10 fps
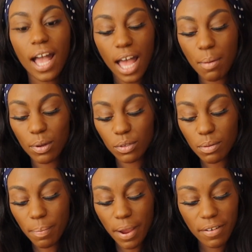Um, Lord
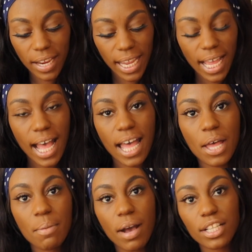and Berry,
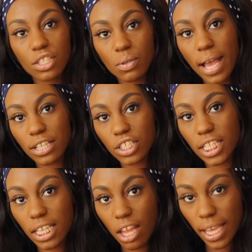um, I do
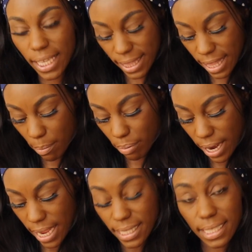actually like. Their
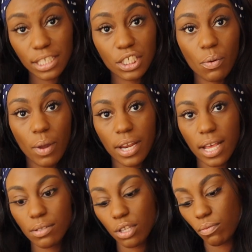brand is actually quite
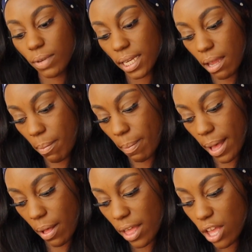nice. I'm going to read
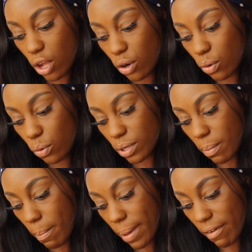about Lord
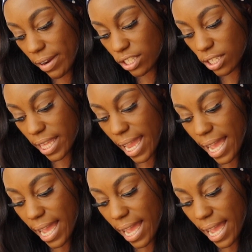and Berry. So they're